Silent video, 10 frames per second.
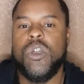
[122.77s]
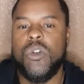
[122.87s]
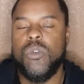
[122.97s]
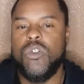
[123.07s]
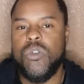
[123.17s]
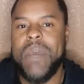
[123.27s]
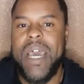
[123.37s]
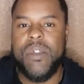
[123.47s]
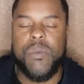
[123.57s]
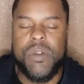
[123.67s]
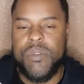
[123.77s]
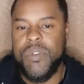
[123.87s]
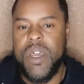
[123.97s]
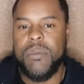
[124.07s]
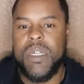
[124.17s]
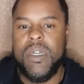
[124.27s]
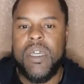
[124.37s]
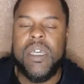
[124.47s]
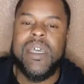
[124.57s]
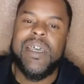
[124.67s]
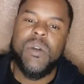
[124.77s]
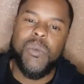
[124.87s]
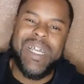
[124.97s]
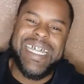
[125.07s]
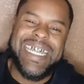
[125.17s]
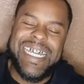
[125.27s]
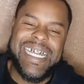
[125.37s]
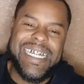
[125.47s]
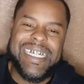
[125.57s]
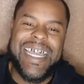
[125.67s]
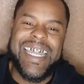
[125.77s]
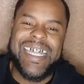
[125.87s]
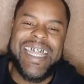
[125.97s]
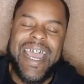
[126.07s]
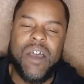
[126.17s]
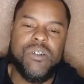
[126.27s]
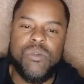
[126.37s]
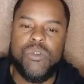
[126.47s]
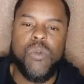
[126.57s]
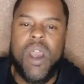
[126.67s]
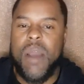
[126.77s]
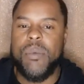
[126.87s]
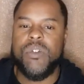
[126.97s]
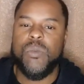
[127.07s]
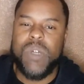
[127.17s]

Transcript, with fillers: the YouTube algorithm, family. We need that thousand subscribers.